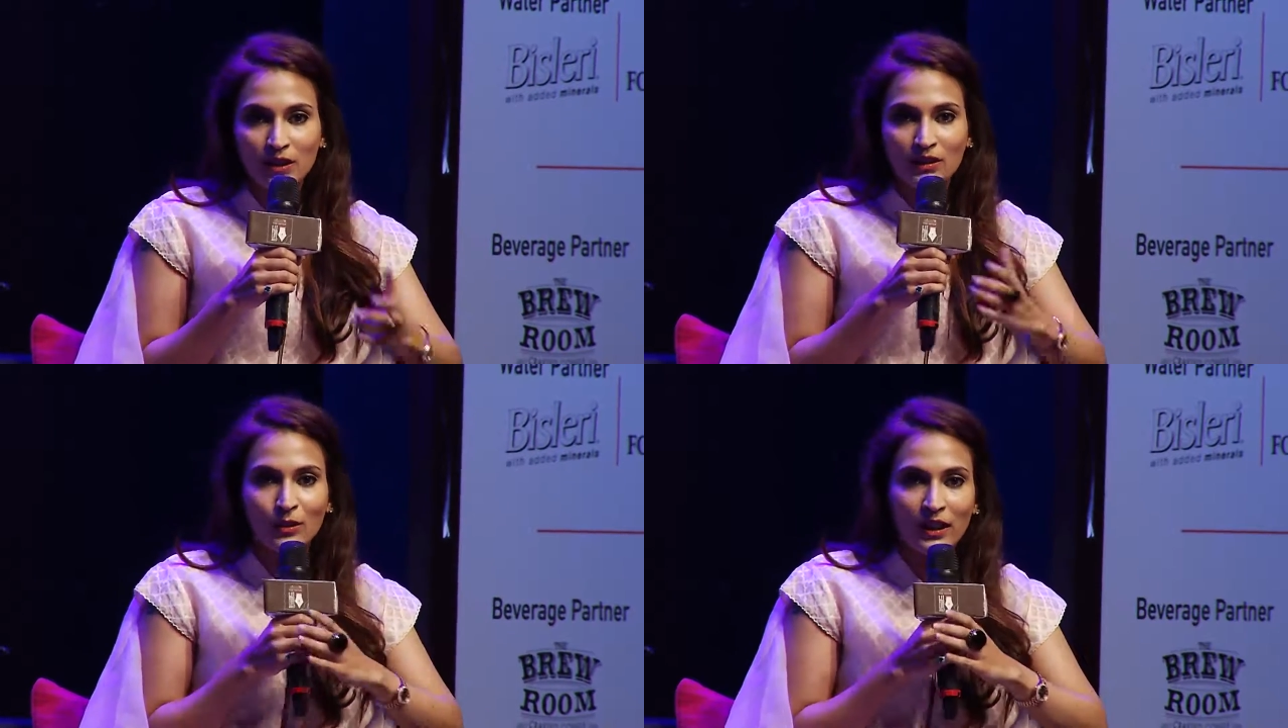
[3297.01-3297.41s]

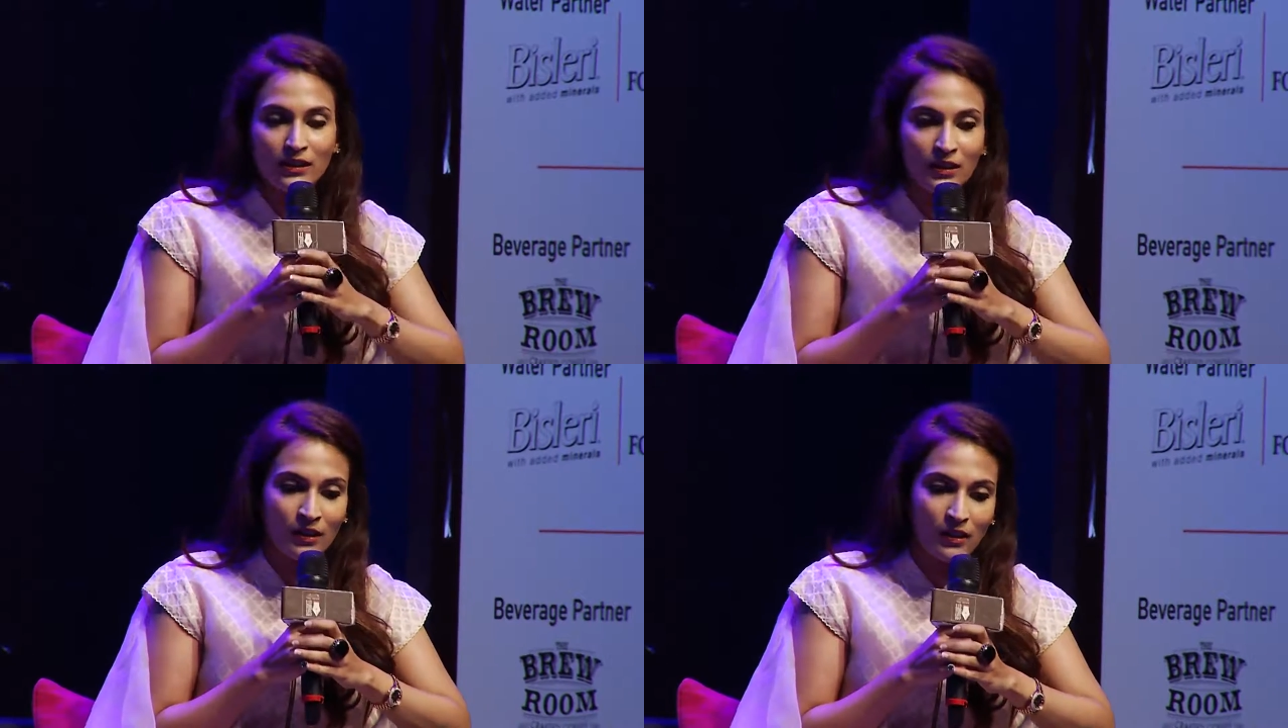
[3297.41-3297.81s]
So I
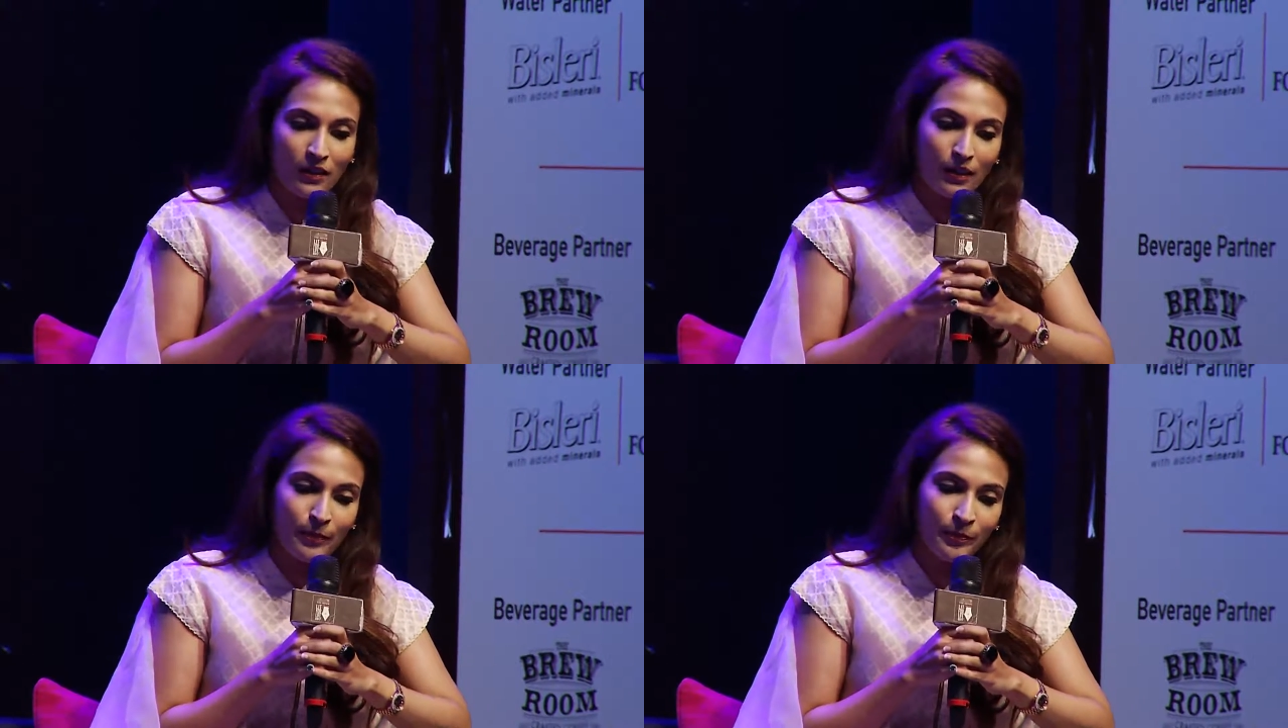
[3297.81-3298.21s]
think,
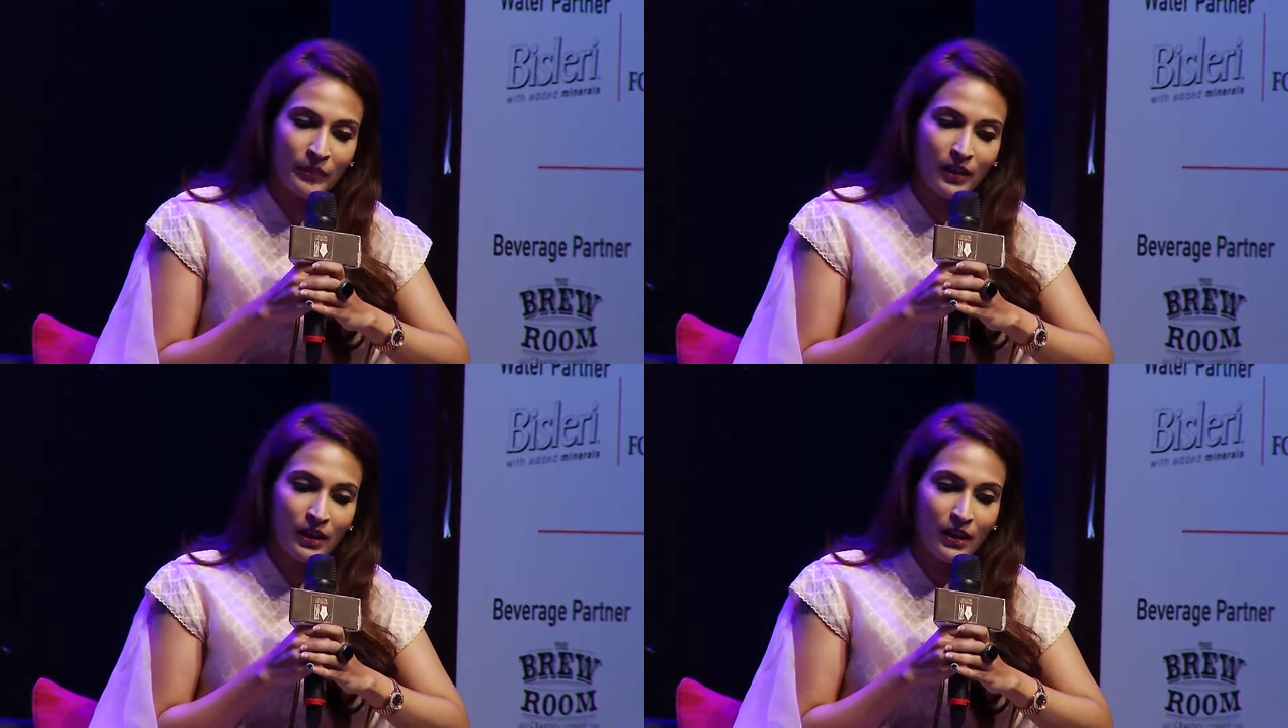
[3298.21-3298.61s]
um,
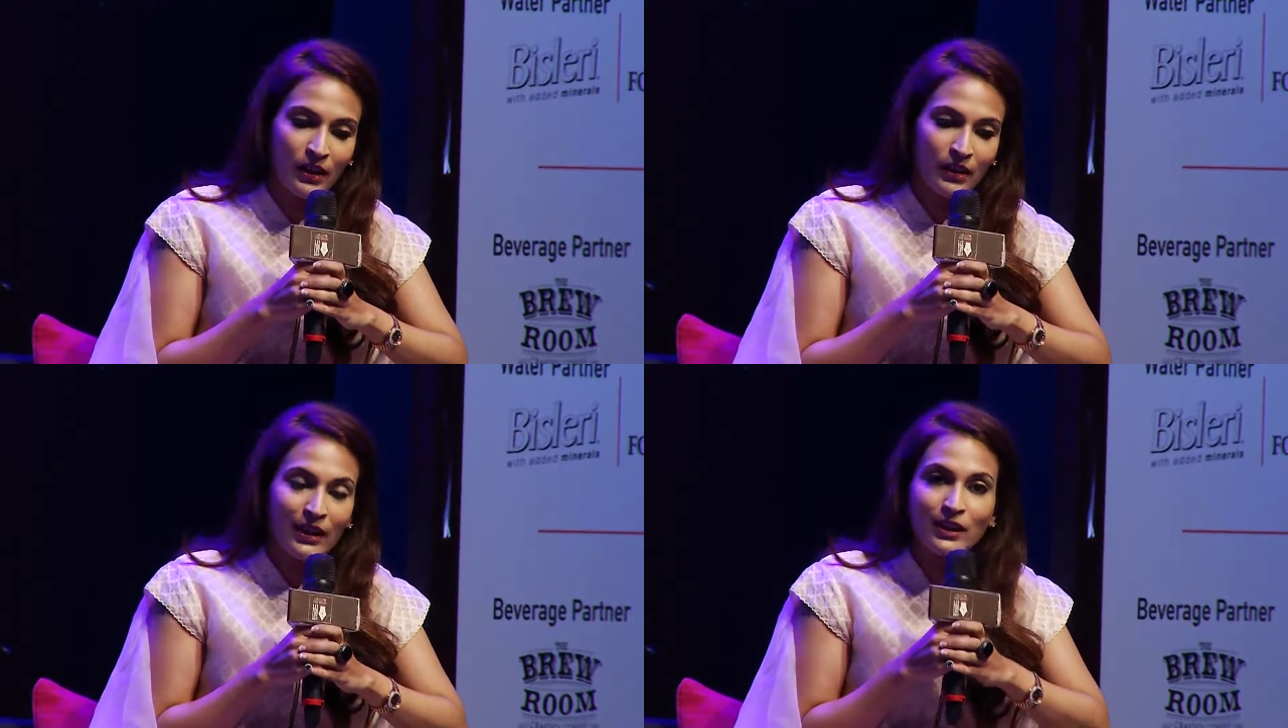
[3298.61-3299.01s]

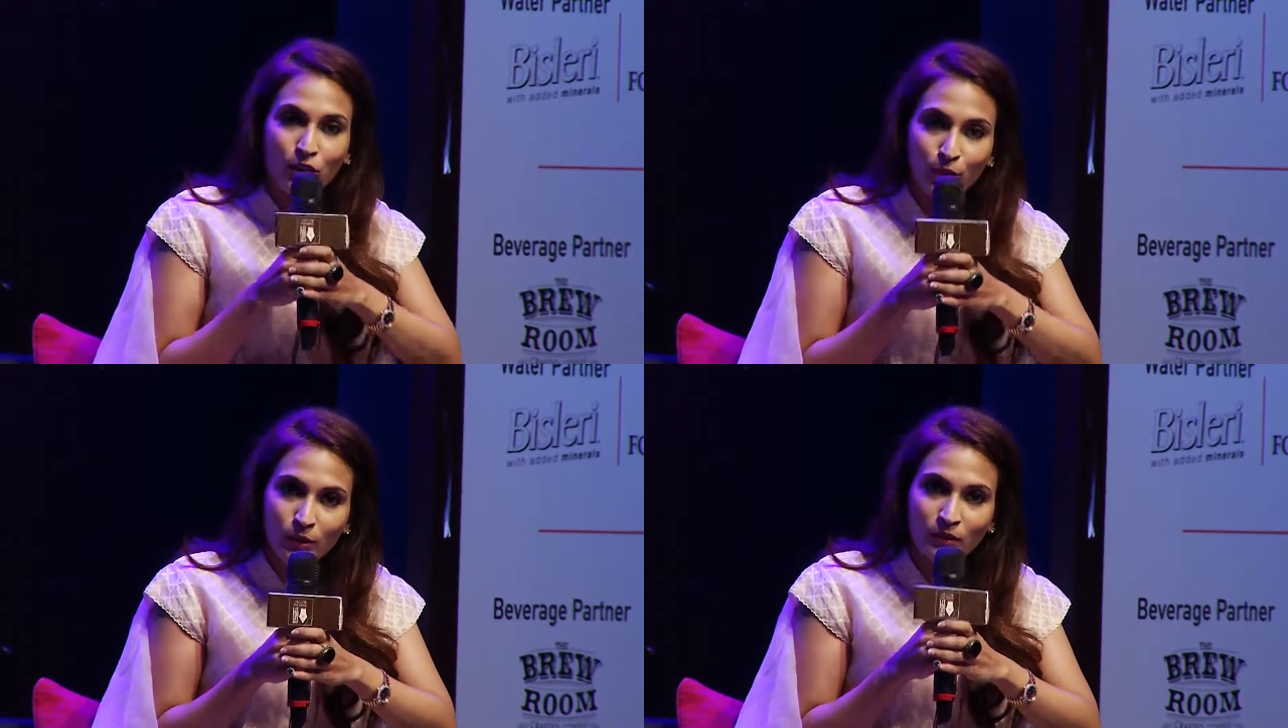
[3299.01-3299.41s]
thank
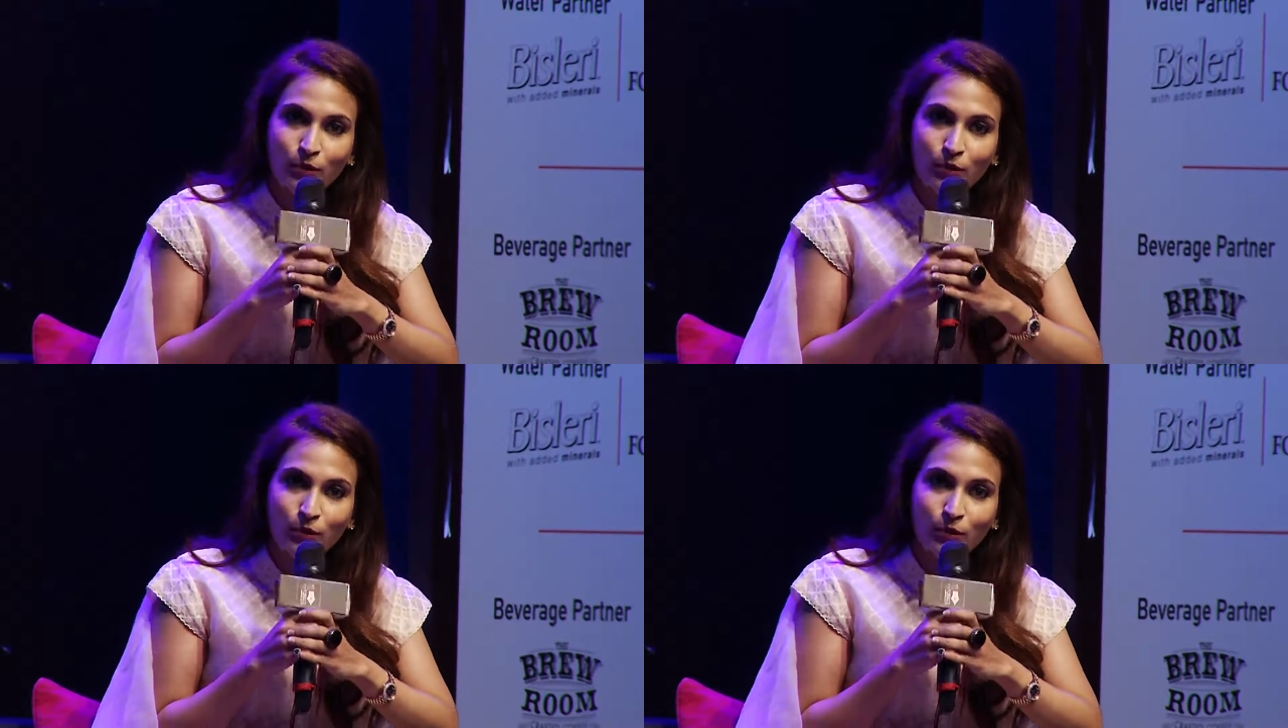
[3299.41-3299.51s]
you if